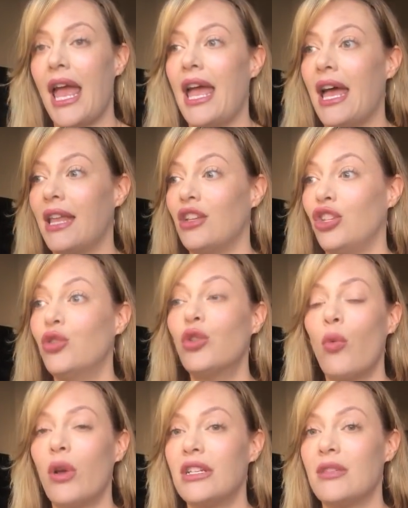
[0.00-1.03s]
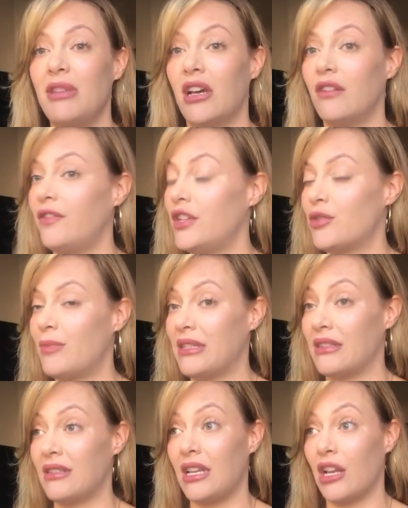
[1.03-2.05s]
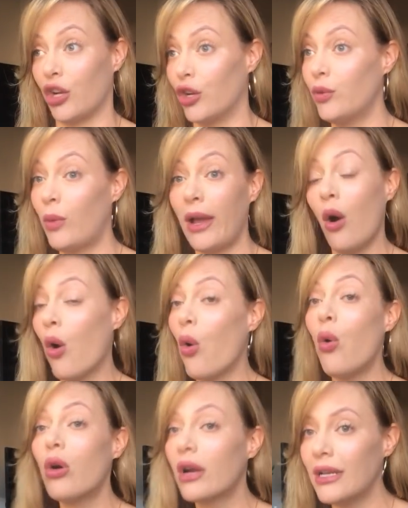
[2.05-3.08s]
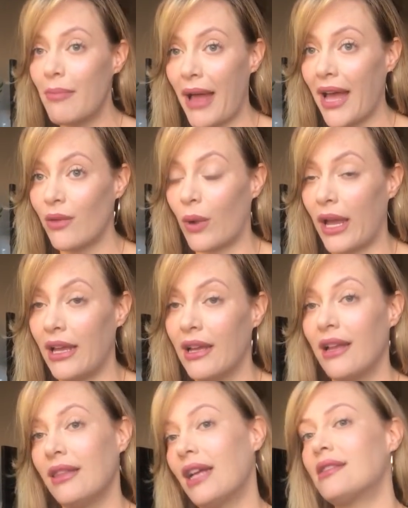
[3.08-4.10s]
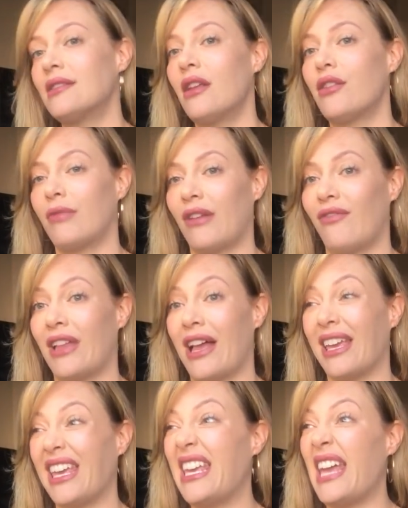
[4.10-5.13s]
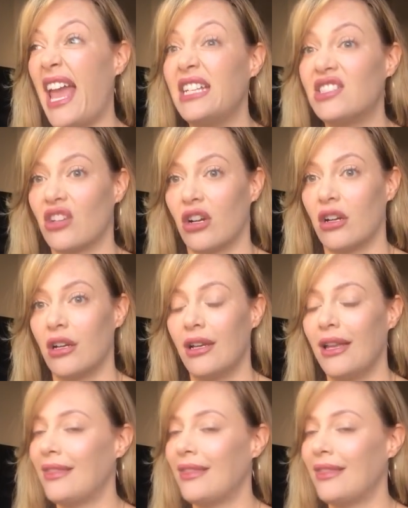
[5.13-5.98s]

And you don't want it to be unfinished business in a good way or in a bad way. That's another red flag. He hates her.